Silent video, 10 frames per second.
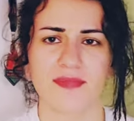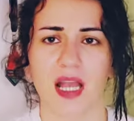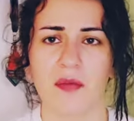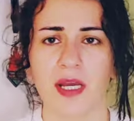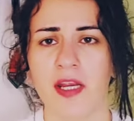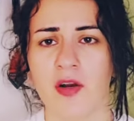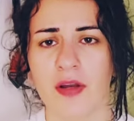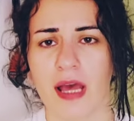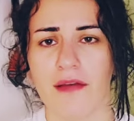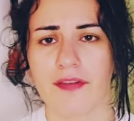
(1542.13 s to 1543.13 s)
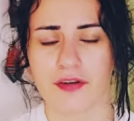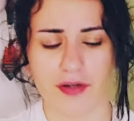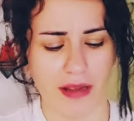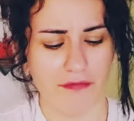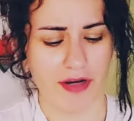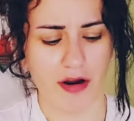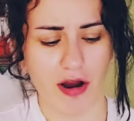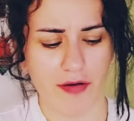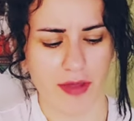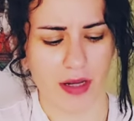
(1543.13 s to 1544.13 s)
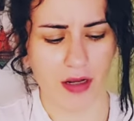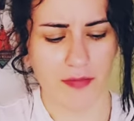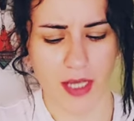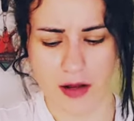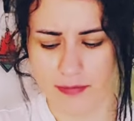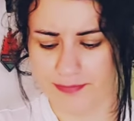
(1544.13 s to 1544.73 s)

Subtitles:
I'm getting on after every card that comes out.